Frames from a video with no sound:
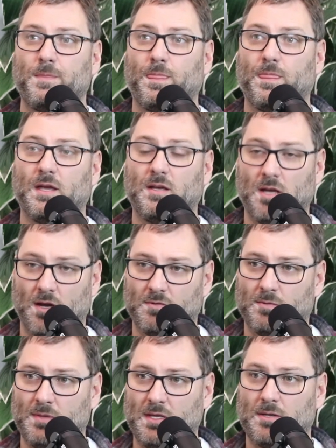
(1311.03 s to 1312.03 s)
the
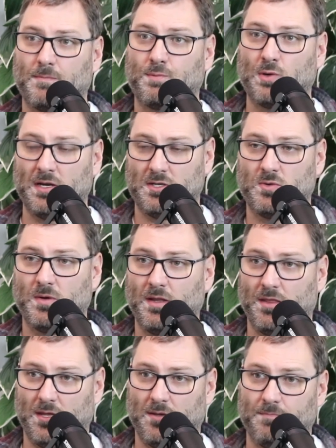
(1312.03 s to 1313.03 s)
government
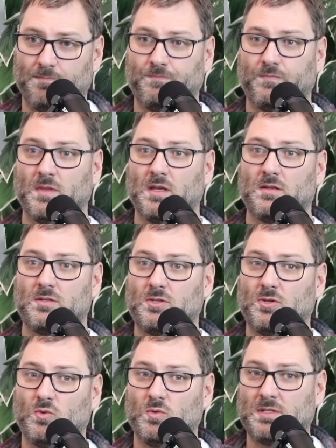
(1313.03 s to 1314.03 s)
pressuring them
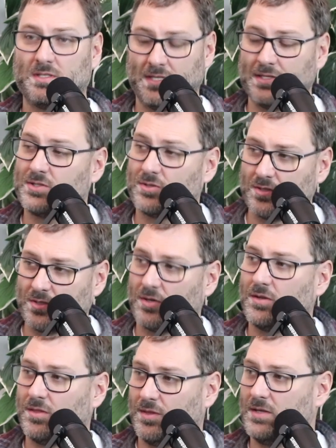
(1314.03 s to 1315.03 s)
to censor
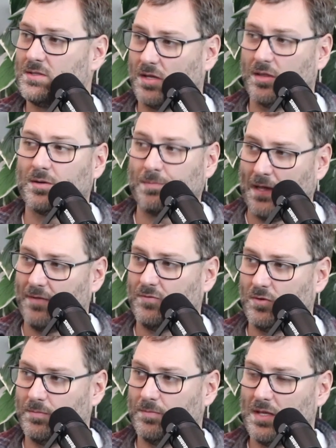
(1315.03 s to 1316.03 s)
certain things on their platform. Wow.